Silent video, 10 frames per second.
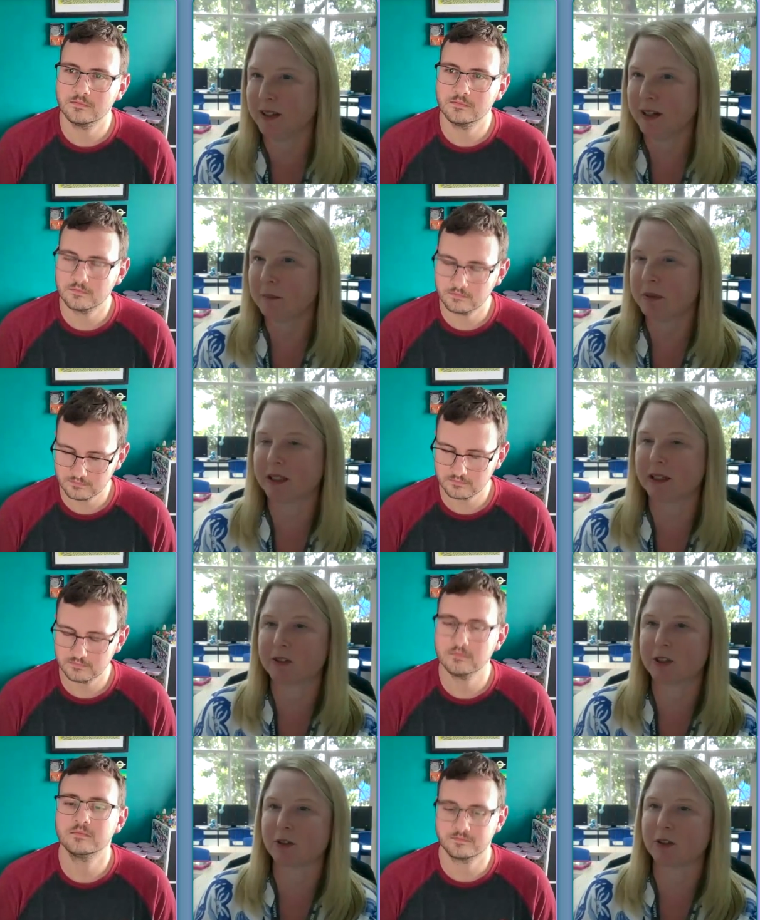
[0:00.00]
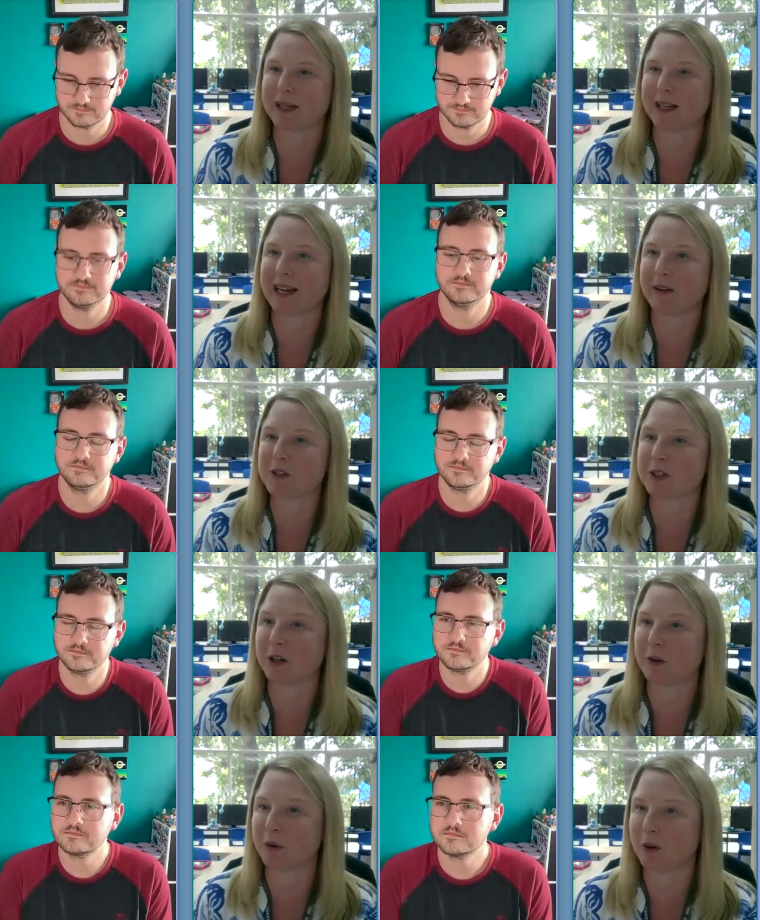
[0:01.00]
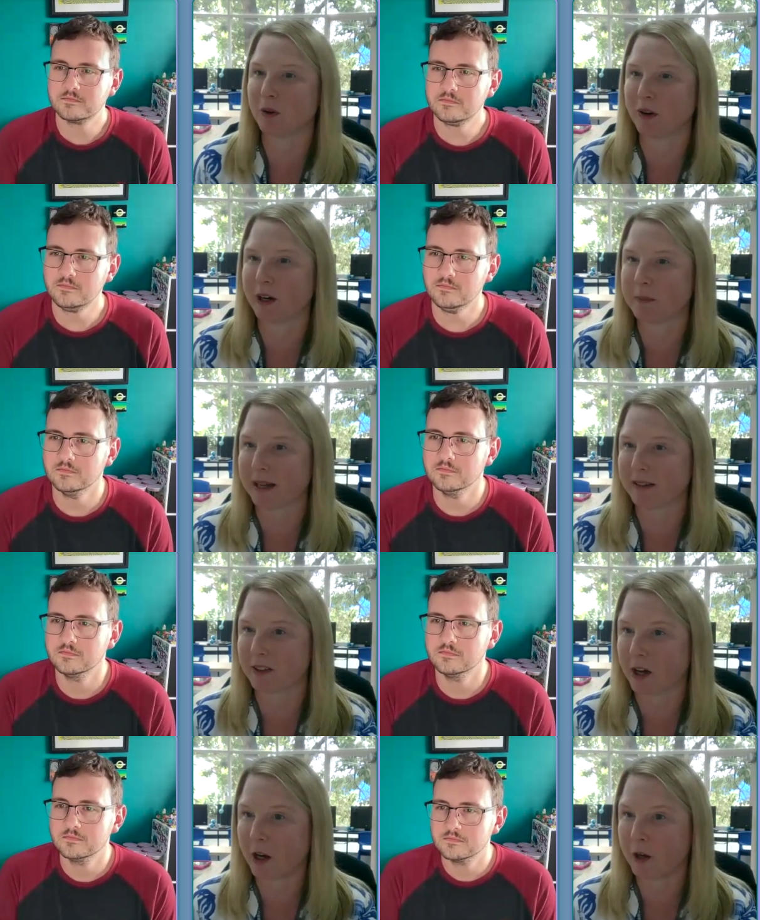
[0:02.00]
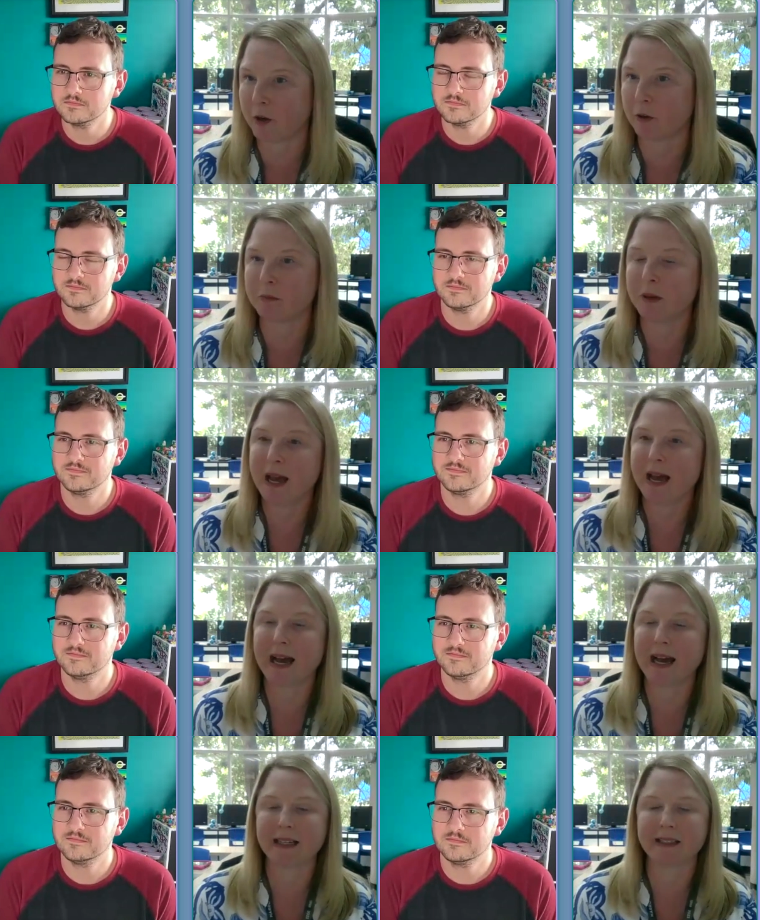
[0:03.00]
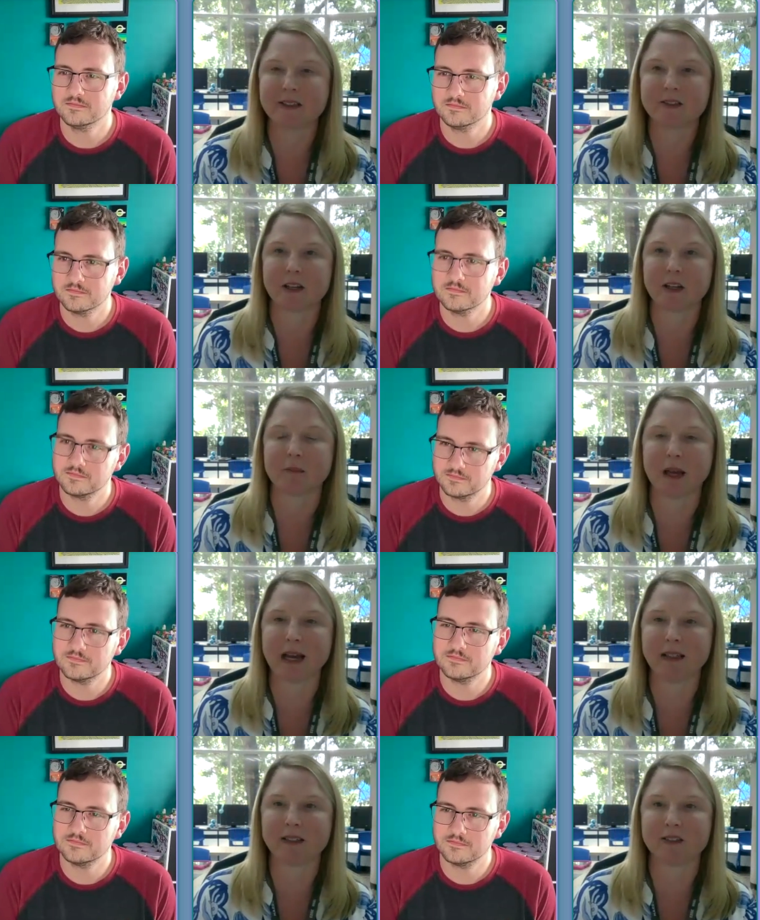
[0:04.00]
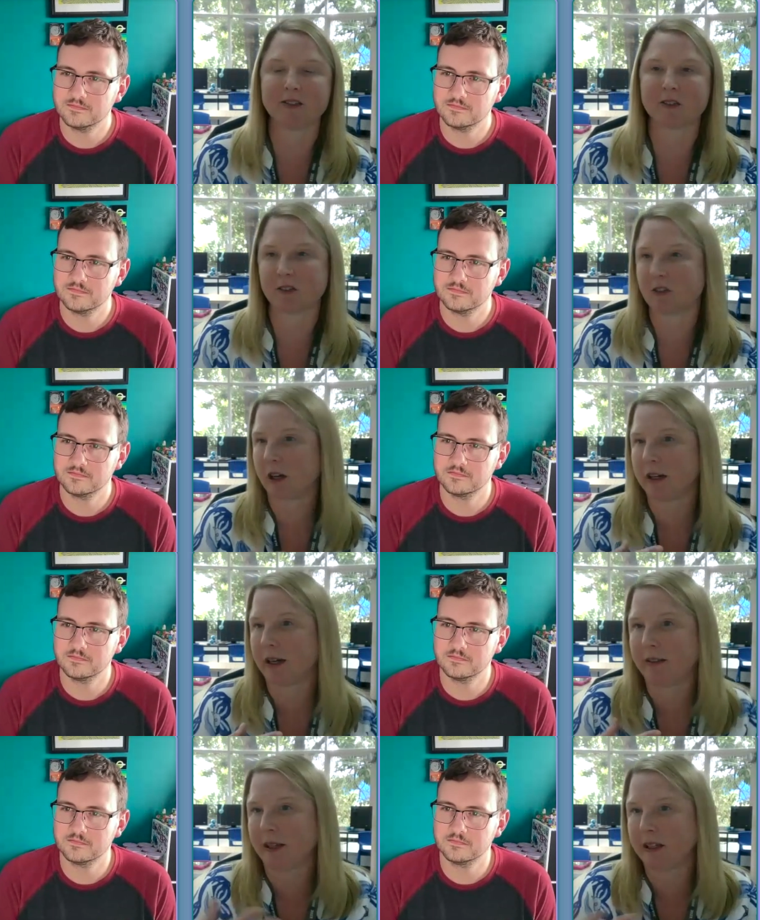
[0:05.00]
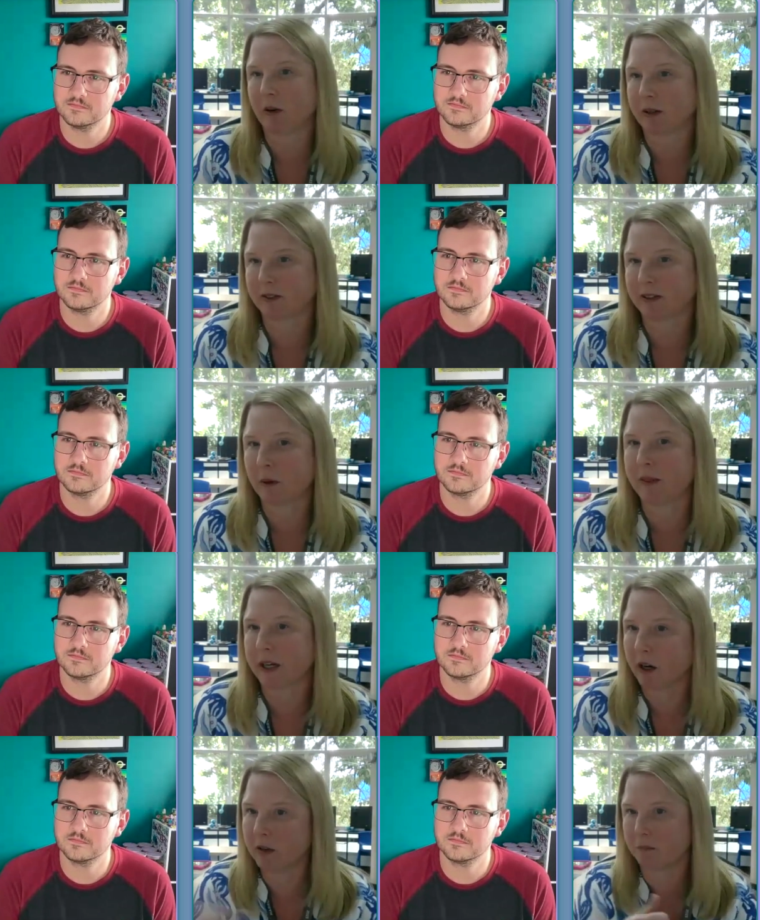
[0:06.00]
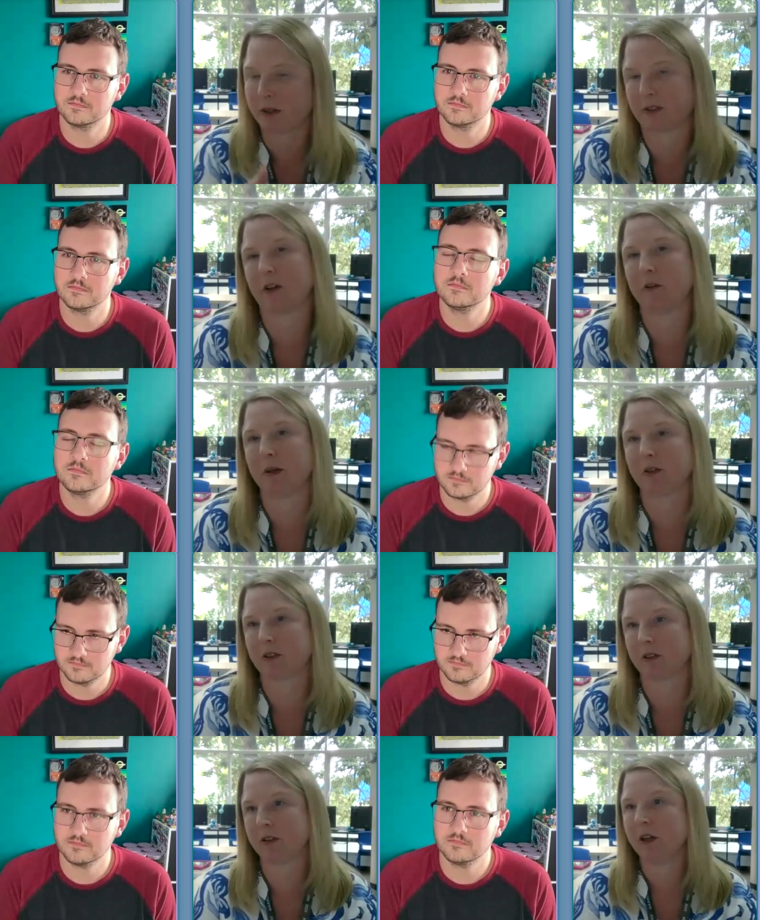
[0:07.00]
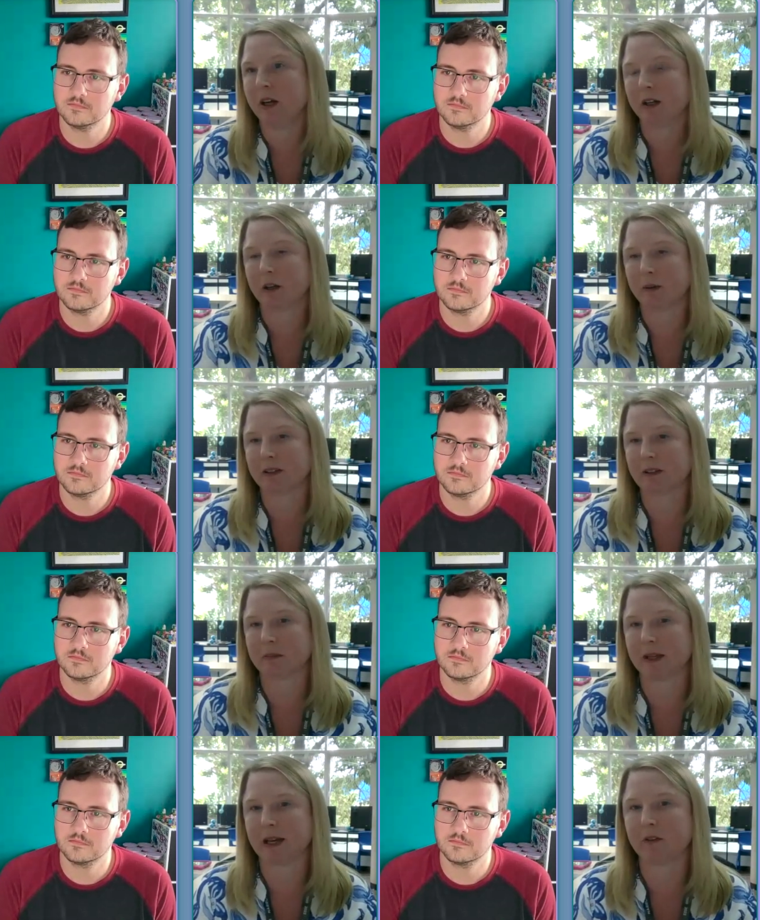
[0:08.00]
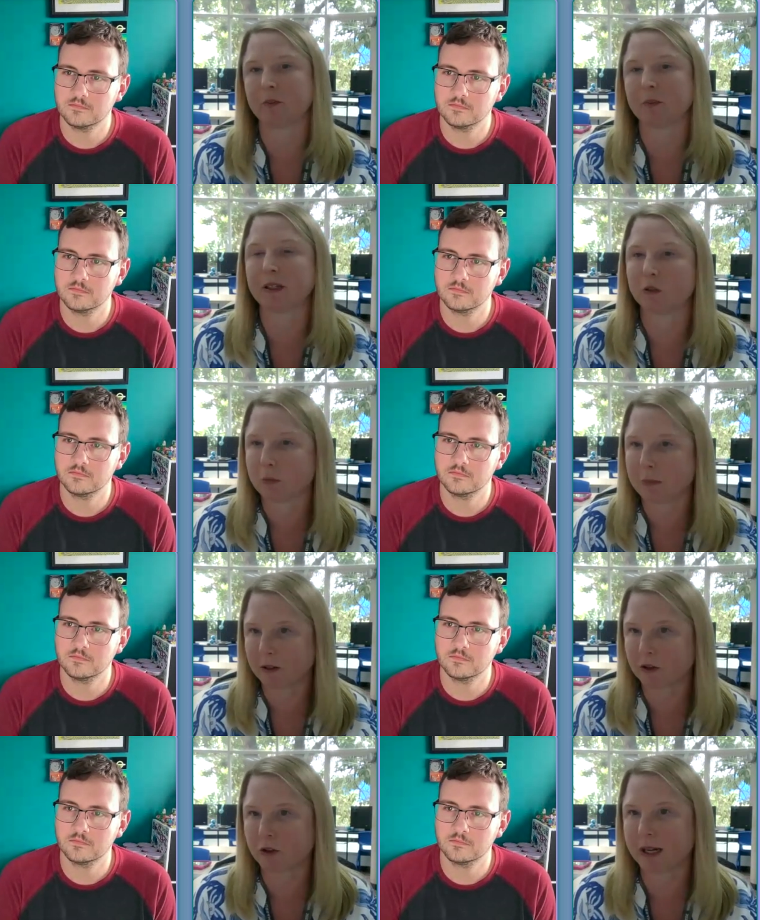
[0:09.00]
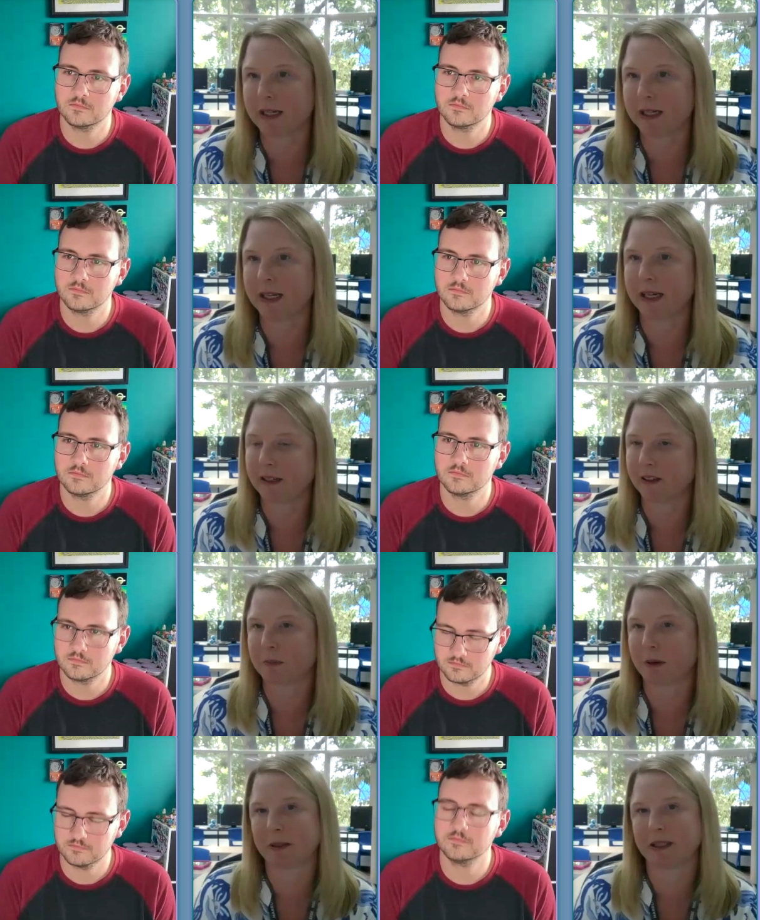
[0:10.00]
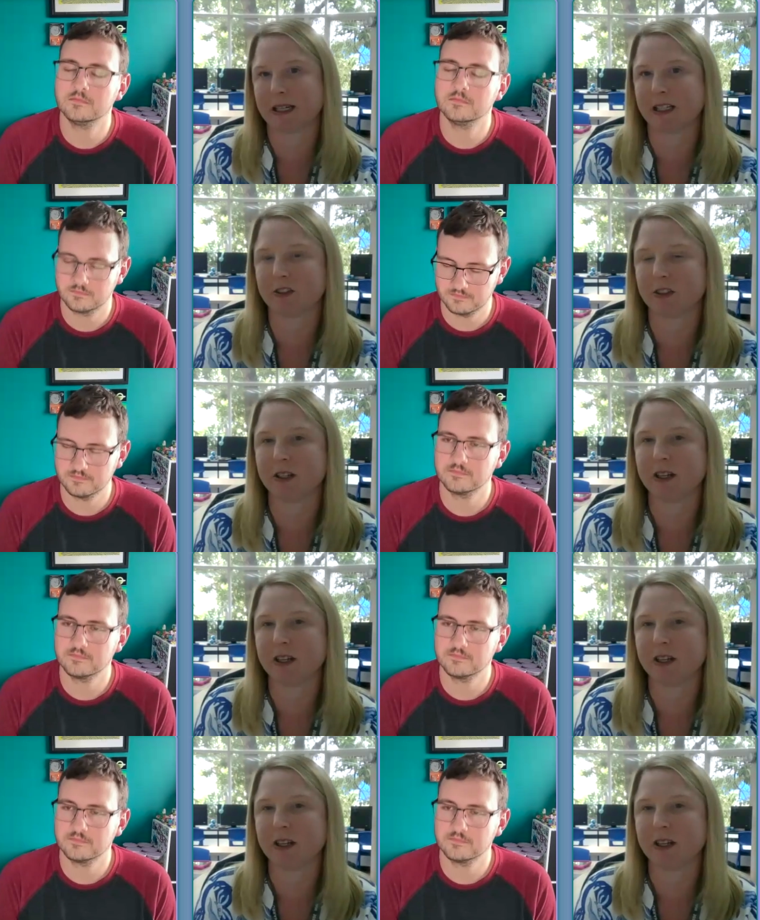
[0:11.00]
Speaker 1: particularly if children have been allowed to go on ipads at home and um, and and, and they don't understand why they can't press the home button and go into something else. But it's all about training and experimentation.